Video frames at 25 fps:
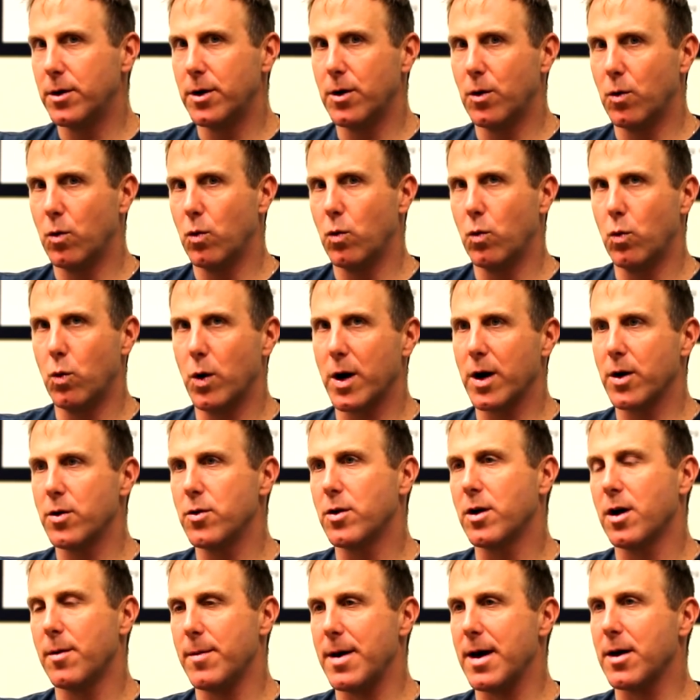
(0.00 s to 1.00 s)
you know where
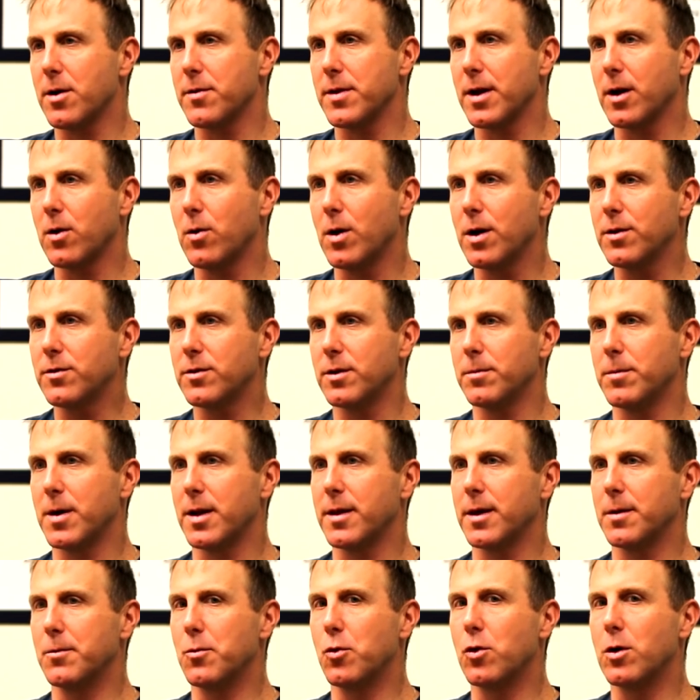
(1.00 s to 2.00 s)
you come out on that question.
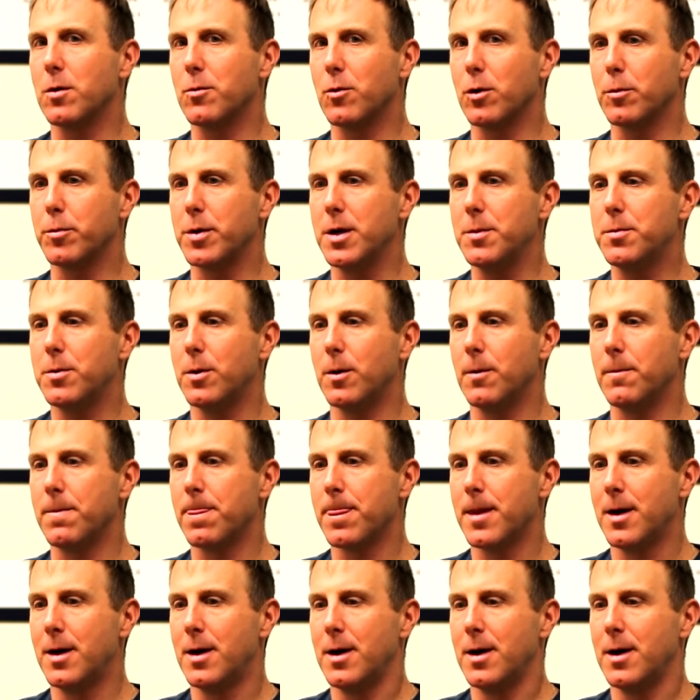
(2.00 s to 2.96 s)
But I think more and more people